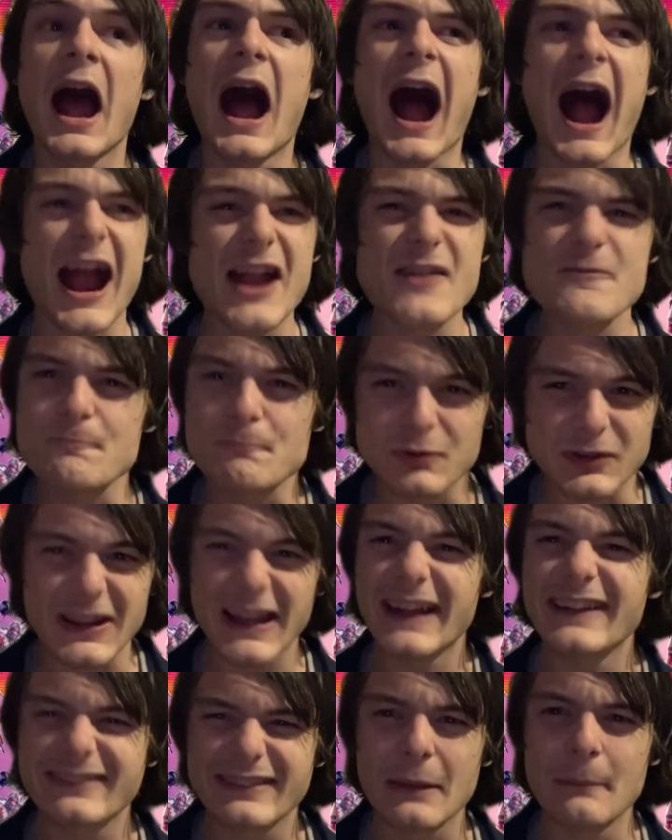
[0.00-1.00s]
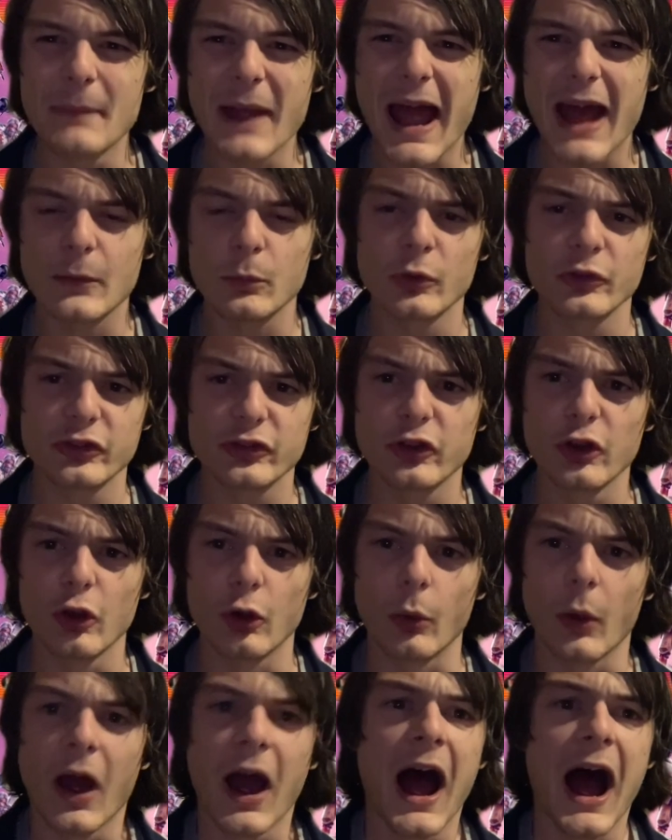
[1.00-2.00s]
I've played some bad ones
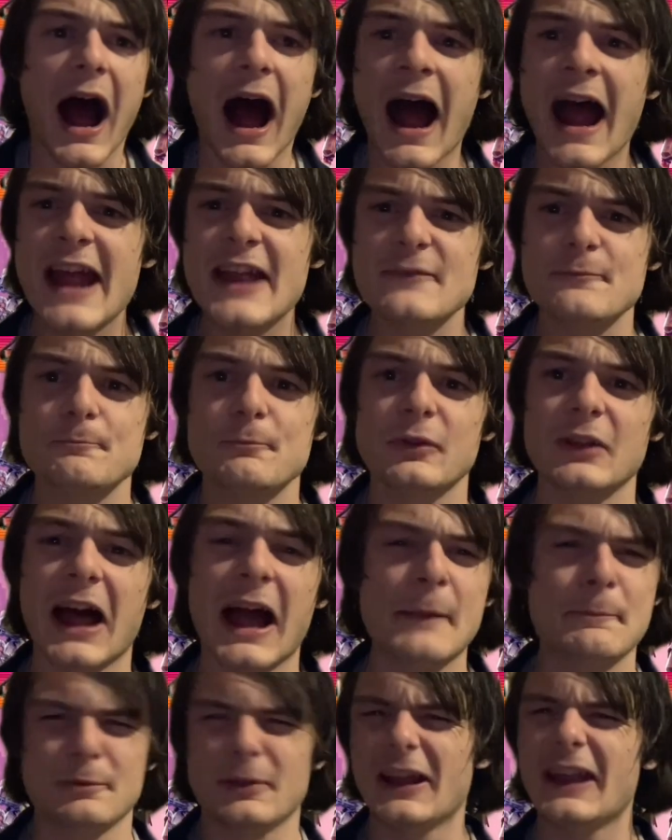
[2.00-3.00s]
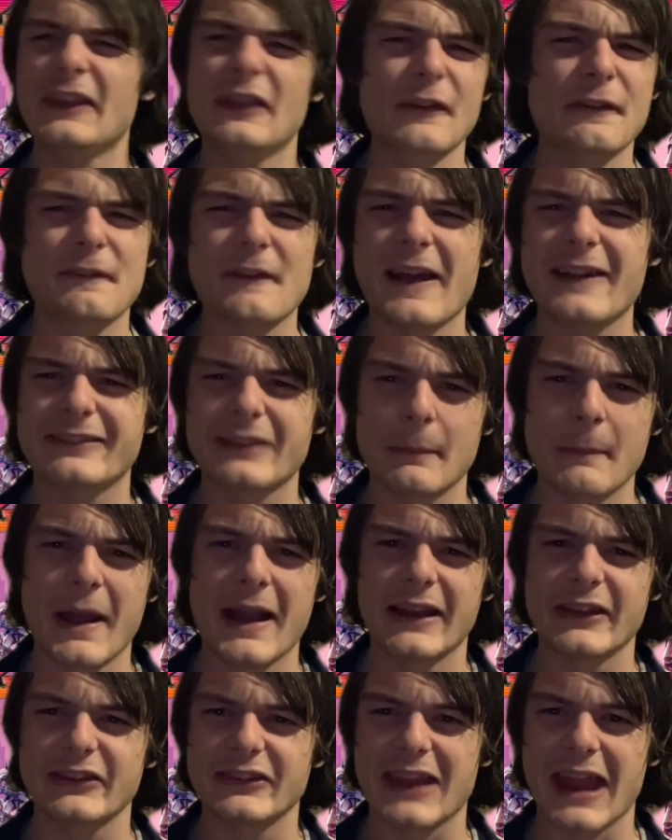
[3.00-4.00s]
too. I played the Phantom
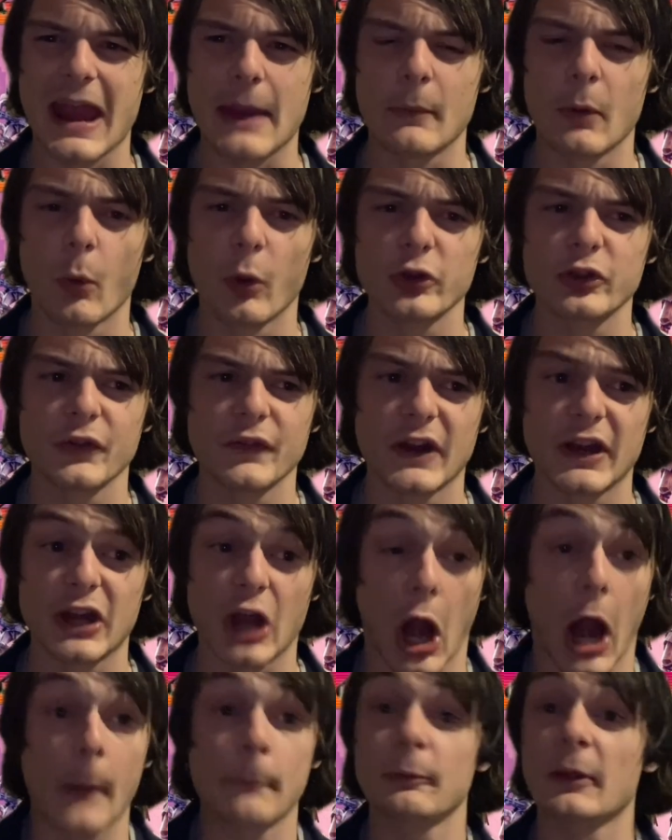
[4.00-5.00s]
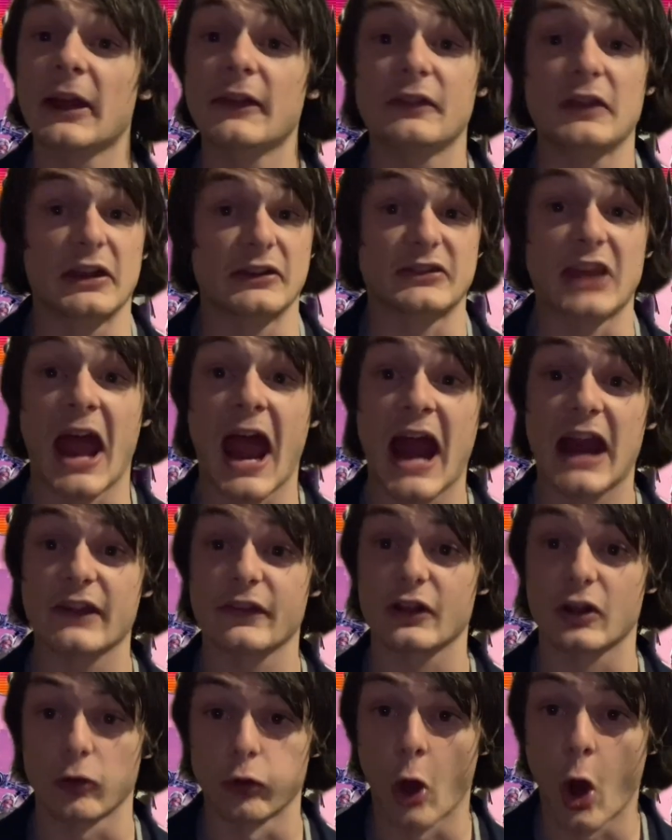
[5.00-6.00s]
Menace game. It wasn't very good. I played the Attack of the
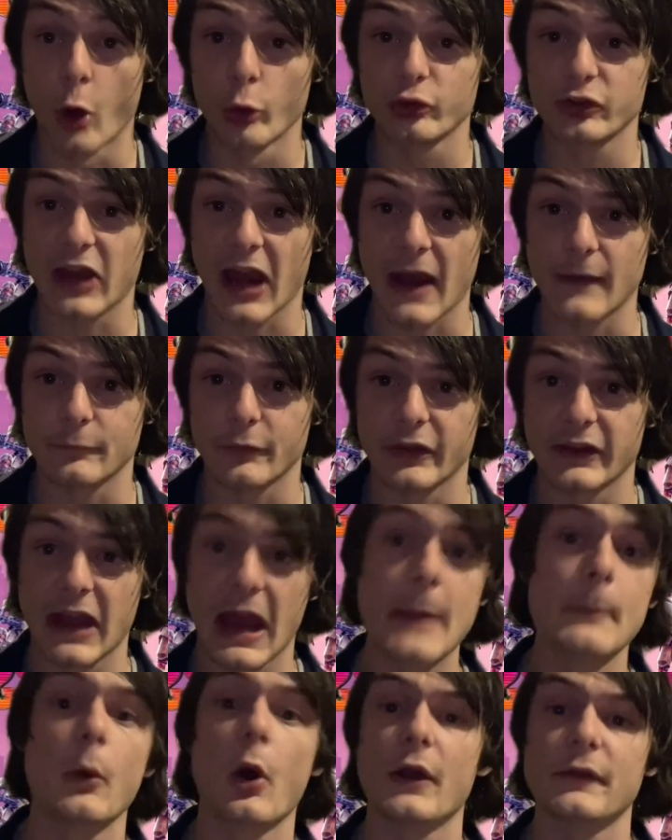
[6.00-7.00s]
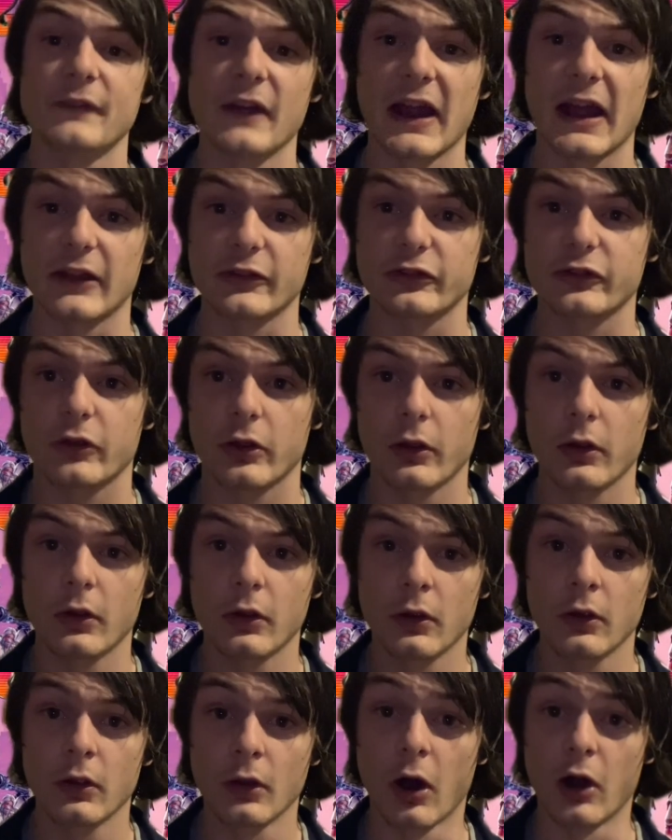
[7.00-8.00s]
Clones game for the Game Boy Advanced.
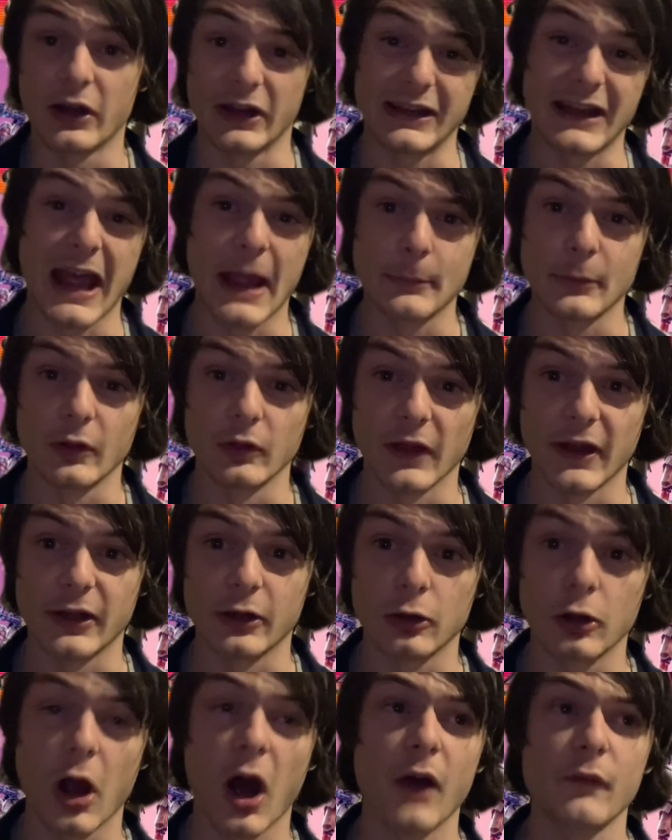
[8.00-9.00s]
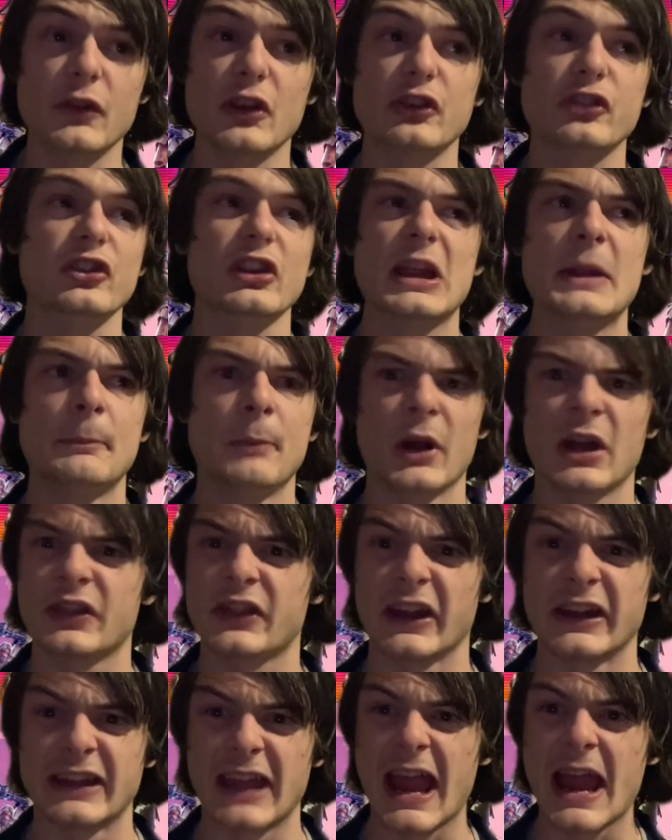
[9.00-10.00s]
On an emulator, obviously, but the
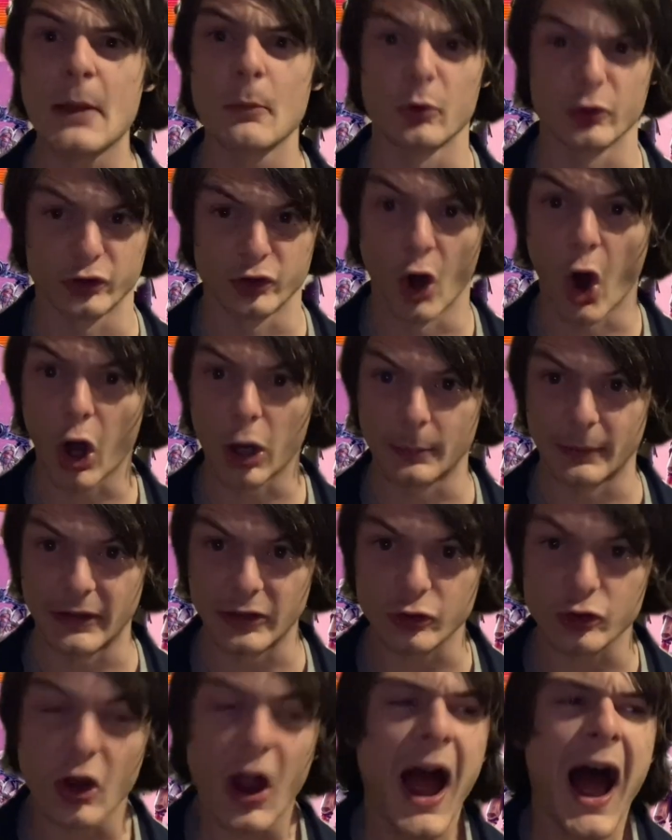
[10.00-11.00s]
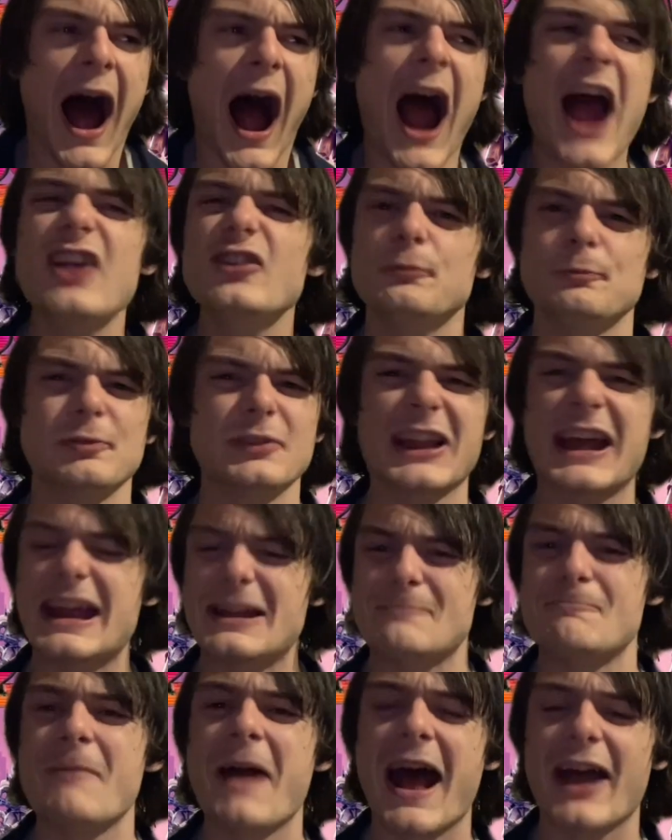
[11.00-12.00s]
game was garbage. I've played
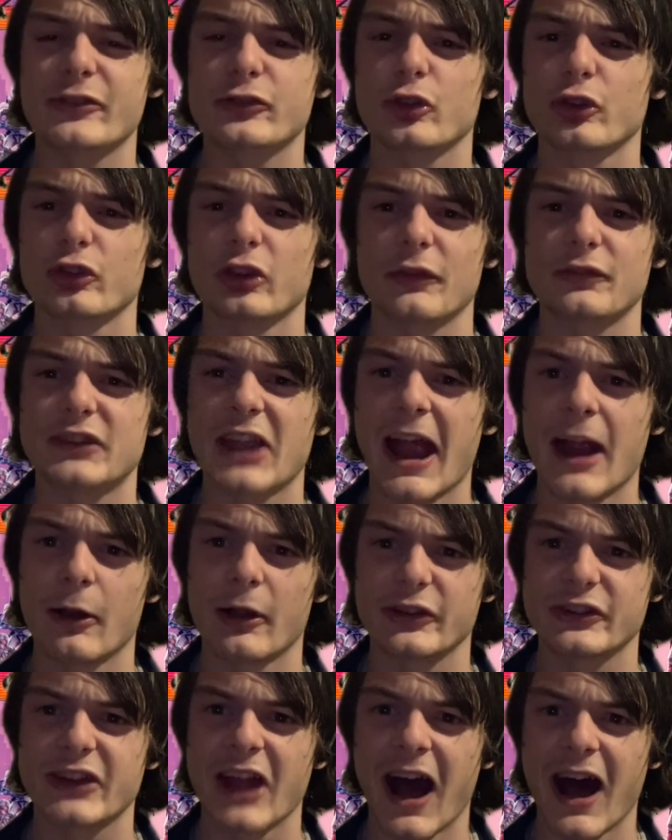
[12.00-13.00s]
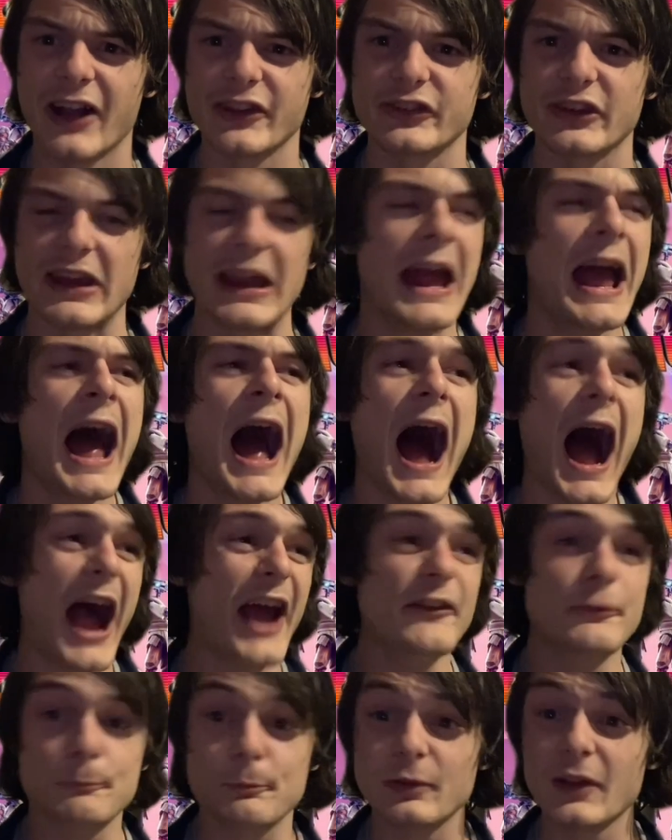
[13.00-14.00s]
Masters of Terras Kazi.
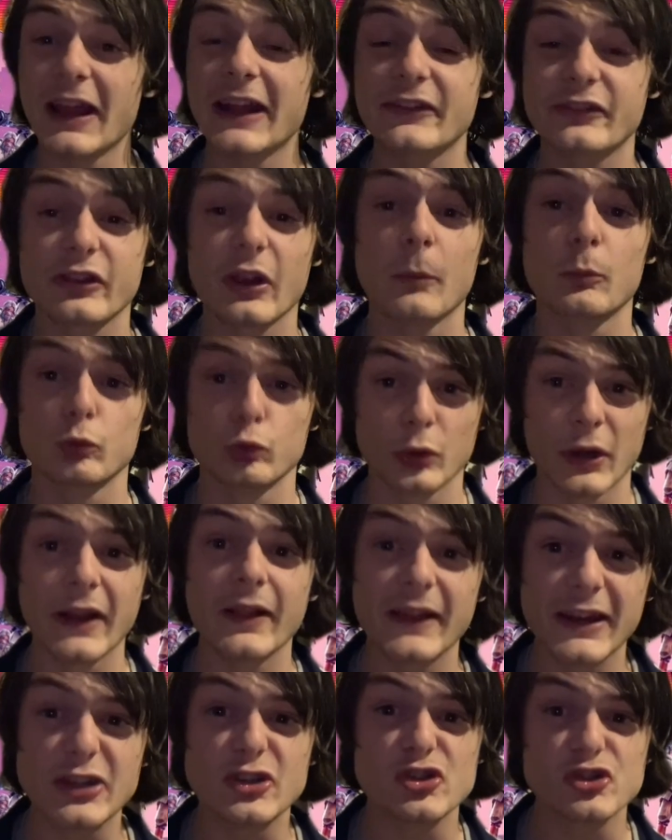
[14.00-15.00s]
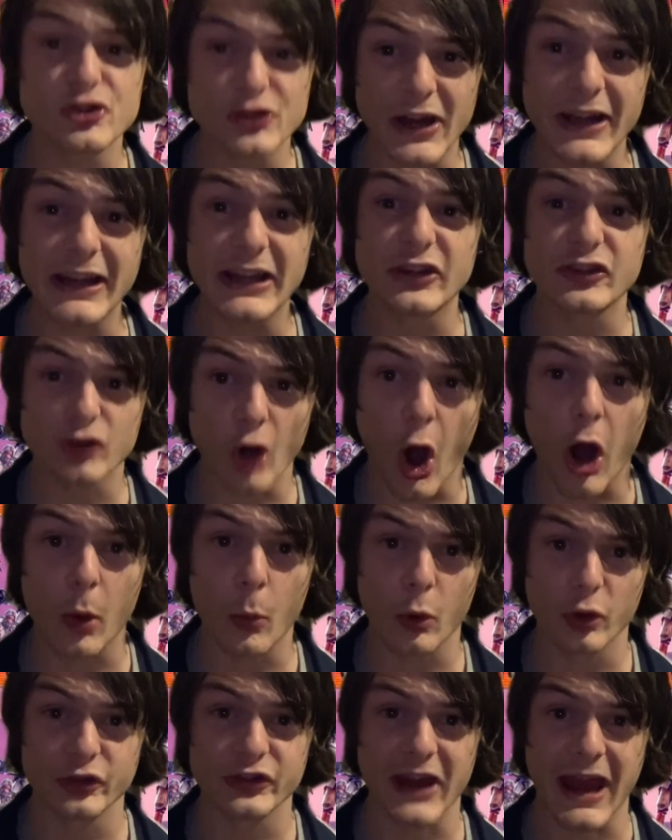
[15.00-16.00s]
I've played some really shitty Star
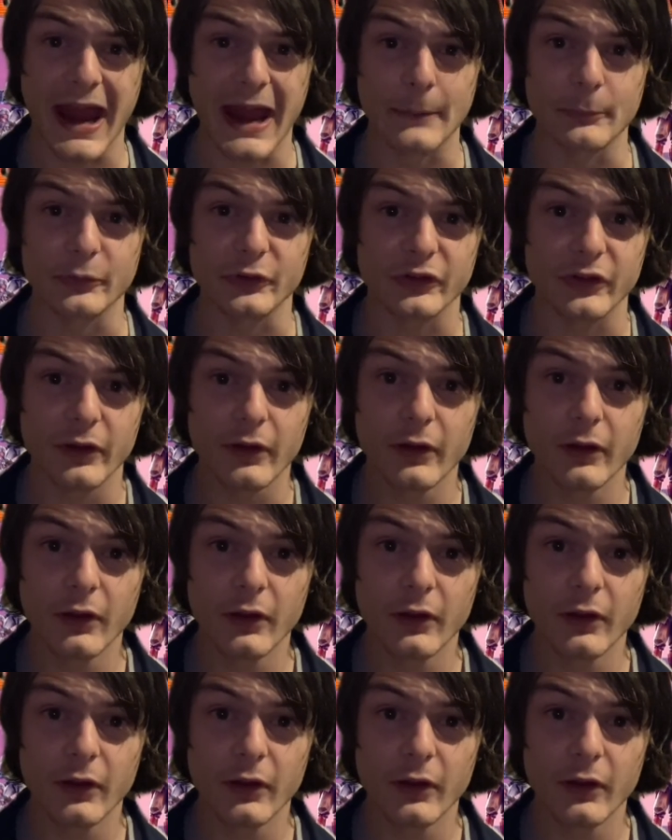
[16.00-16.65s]
Wars games.